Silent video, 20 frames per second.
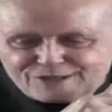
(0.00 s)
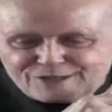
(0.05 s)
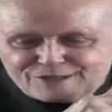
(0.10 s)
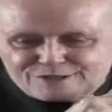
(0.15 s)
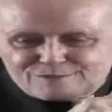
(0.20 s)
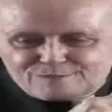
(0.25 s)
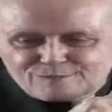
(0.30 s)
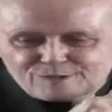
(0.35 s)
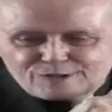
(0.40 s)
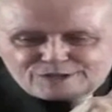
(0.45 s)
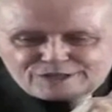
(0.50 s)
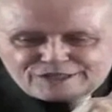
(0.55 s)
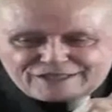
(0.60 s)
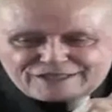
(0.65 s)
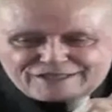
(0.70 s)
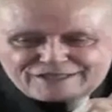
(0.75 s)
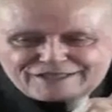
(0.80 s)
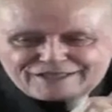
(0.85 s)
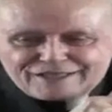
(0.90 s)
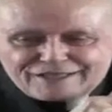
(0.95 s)
any of you
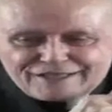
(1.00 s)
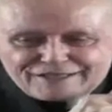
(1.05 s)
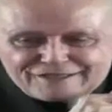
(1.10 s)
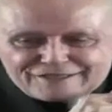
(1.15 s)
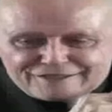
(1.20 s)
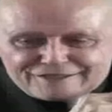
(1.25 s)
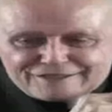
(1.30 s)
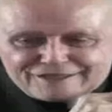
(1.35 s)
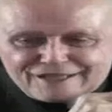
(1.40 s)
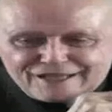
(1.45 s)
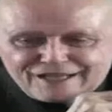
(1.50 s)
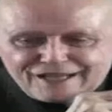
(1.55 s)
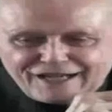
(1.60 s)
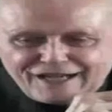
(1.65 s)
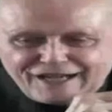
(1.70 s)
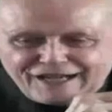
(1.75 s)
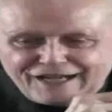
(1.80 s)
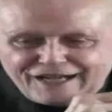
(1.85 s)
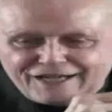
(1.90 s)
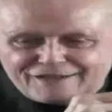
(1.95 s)
who are
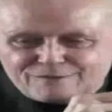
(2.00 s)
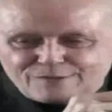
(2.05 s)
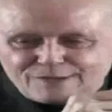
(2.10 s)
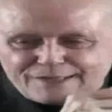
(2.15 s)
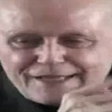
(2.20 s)
stimulated by